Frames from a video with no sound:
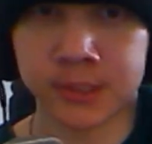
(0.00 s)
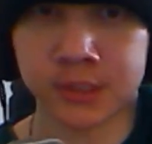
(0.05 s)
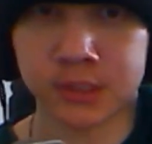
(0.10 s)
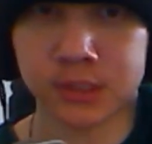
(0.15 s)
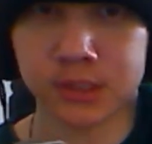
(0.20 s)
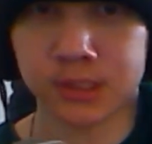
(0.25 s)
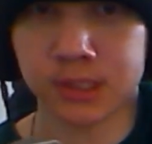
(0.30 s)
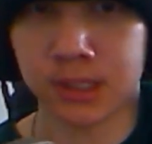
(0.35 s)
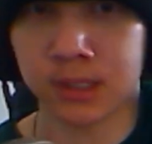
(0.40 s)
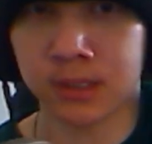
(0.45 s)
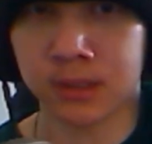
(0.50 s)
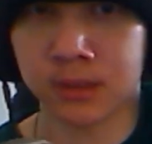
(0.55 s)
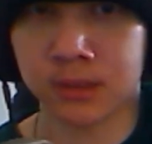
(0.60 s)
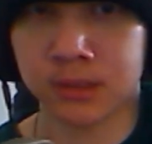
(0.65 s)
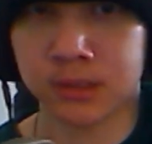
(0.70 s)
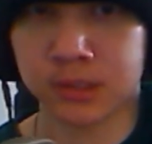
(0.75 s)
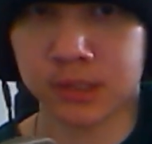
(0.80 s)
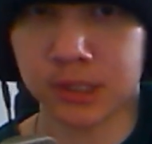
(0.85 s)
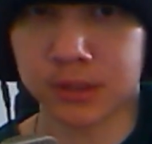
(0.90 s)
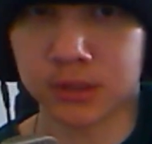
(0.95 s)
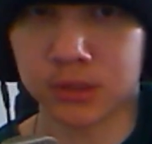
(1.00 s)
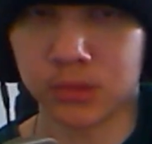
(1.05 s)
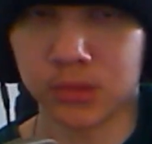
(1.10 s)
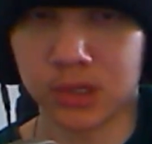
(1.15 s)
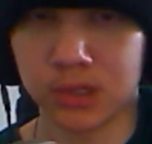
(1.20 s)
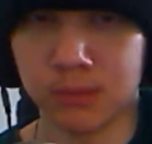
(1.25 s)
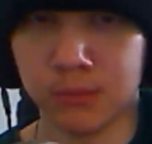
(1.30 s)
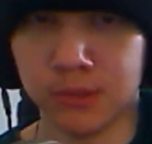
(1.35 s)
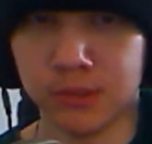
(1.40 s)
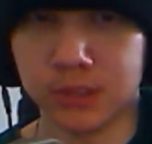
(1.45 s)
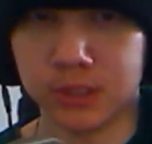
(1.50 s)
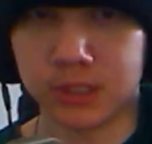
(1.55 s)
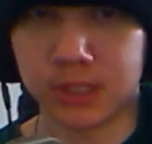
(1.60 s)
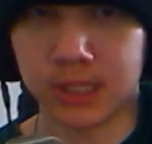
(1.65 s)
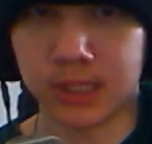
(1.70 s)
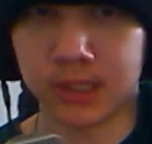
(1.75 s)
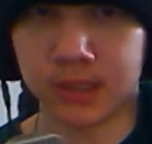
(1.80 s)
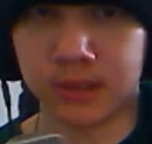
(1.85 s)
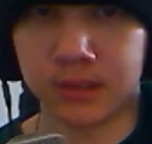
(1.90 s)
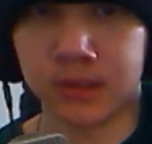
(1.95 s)
to say. Standard Red Bull
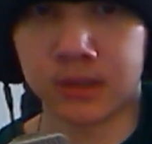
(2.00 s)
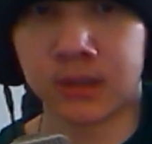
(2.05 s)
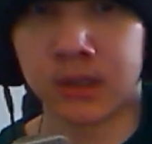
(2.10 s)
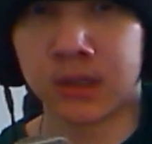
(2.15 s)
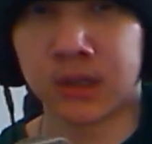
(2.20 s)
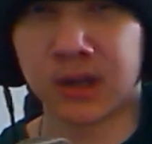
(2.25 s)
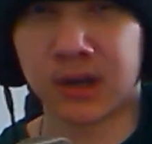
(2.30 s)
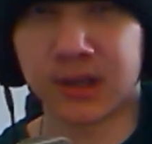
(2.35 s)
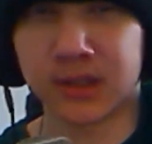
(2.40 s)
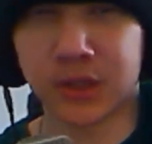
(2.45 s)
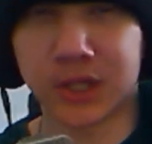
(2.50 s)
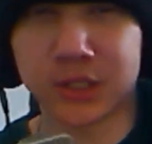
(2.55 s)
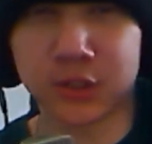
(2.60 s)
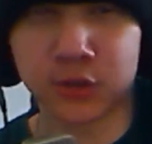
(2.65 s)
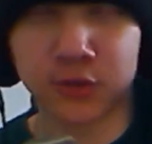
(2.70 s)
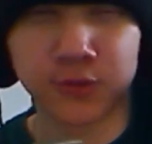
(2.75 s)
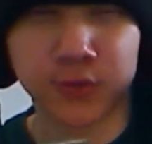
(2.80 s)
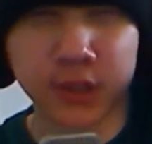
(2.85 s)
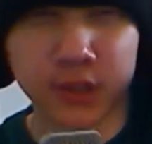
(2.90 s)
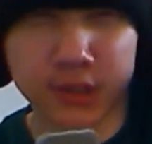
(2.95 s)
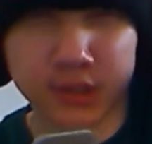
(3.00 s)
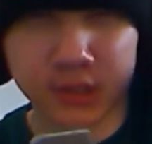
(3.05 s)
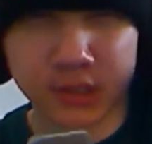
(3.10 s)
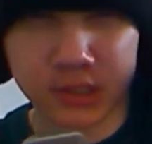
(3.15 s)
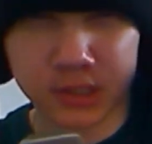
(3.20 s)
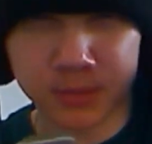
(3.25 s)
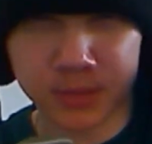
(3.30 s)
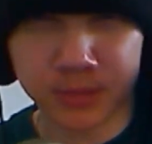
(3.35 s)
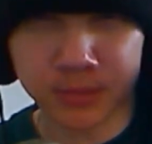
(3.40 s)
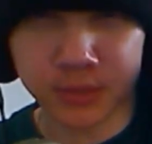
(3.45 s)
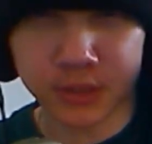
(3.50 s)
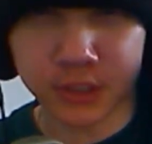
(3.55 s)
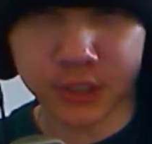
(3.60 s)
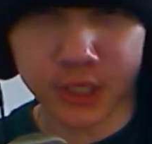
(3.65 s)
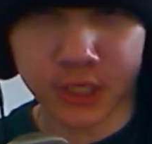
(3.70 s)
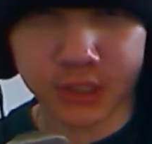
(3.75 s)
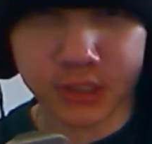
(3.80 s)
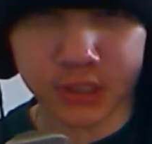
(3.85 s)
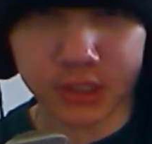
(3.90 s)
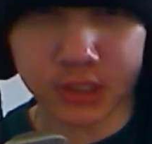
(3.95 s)
design. Although I do feel this is a bit
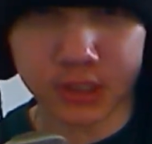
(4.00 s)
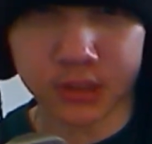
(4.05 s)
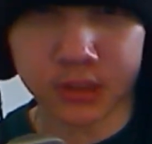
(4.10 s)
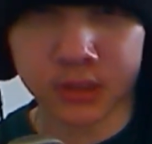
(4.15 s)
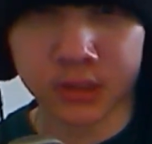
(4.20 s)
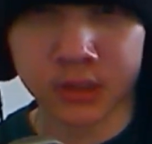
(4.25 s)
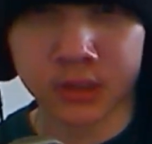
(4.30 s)
magenta.